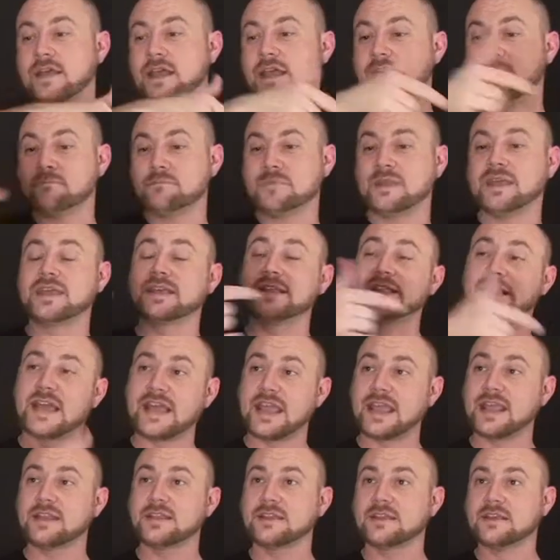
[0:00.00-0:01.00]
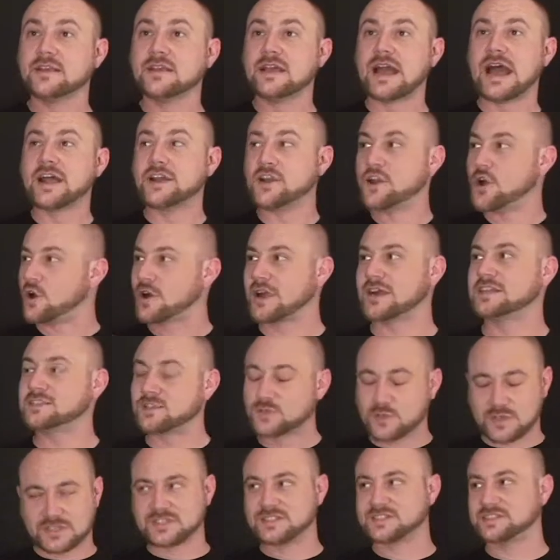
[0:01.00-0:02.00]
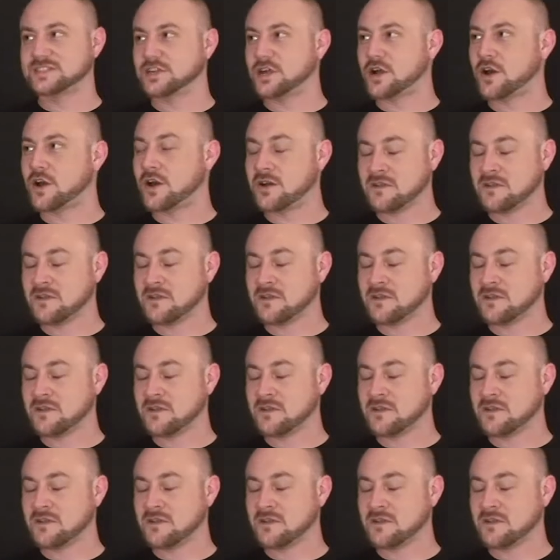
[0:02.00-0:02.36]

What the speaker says: him being late had no consequences at all.